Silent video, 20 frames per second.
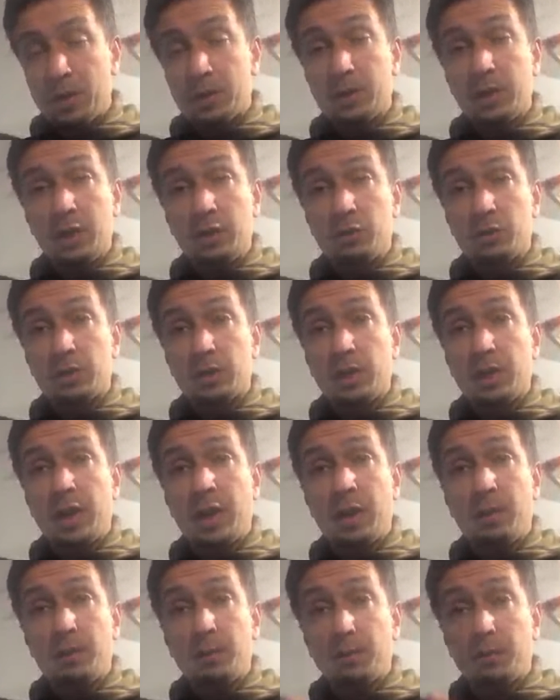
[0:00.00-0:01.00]

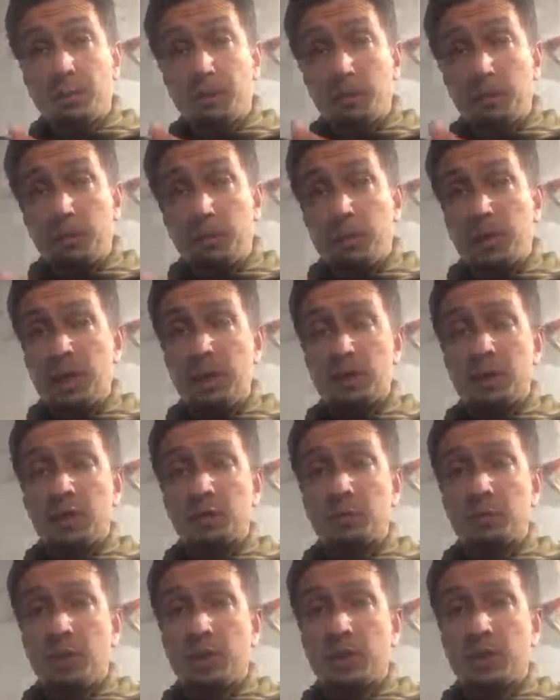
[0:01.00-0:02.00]
interest in that, please
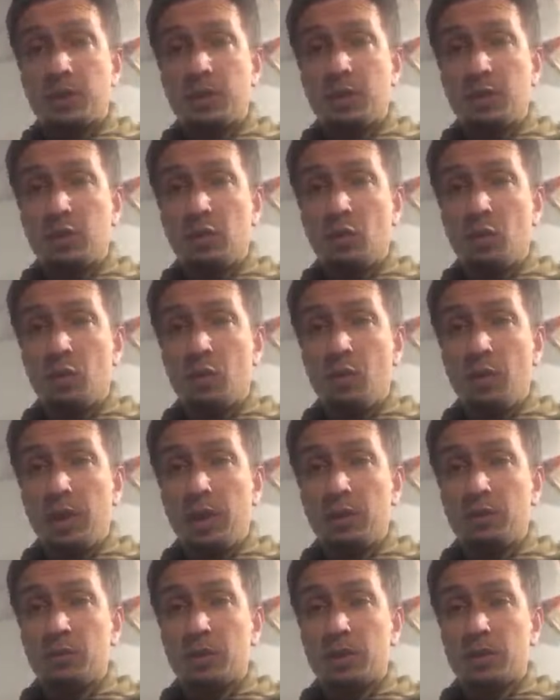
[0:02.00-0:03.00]
express your
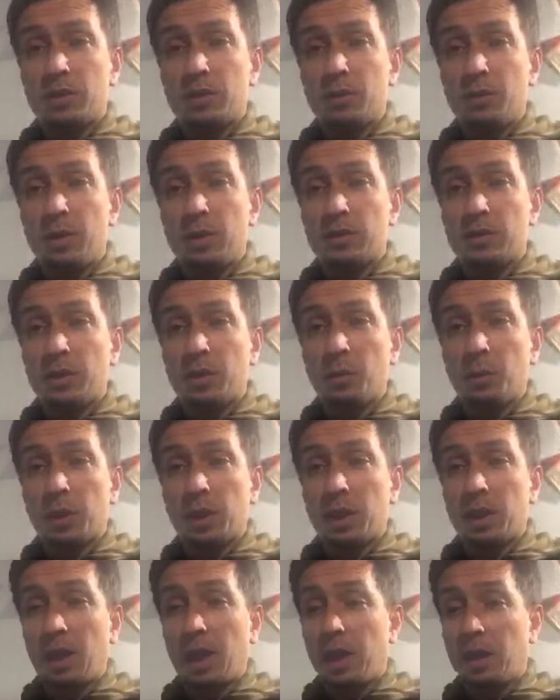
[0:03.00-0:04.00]
interest to it so that we
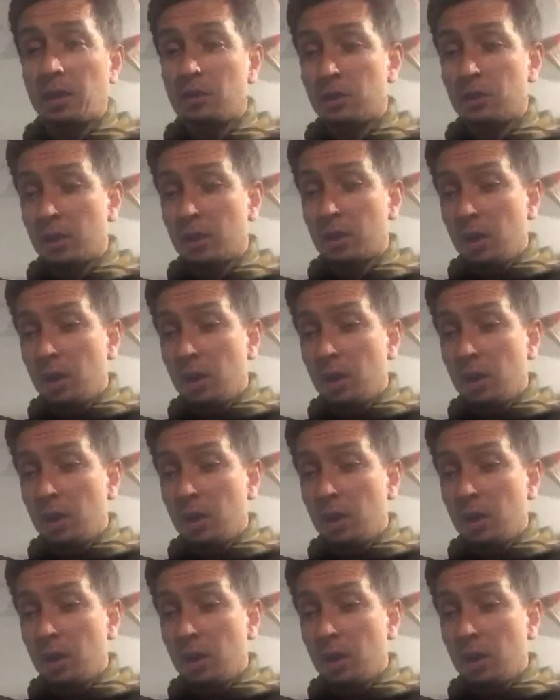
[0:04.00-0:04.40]
can gauge